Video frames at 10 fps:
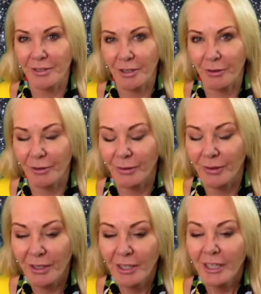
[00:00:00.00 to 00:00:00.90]
So
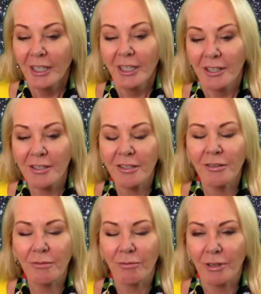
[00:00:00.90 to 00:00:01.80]
this
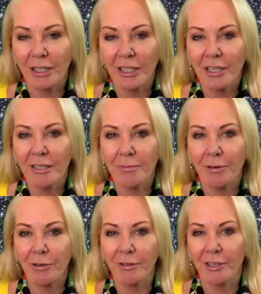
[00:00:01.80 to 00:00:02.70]
can really
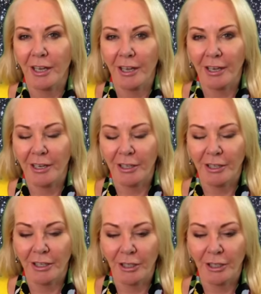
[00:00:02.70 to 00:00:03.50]
put a